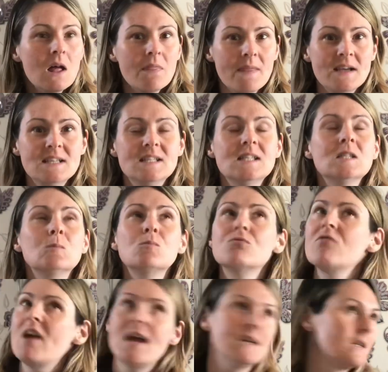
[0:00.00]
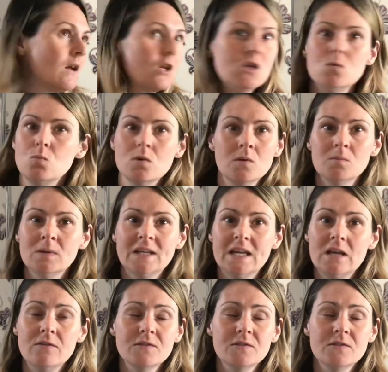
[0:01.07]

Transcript: They spread like you wouldn't believe.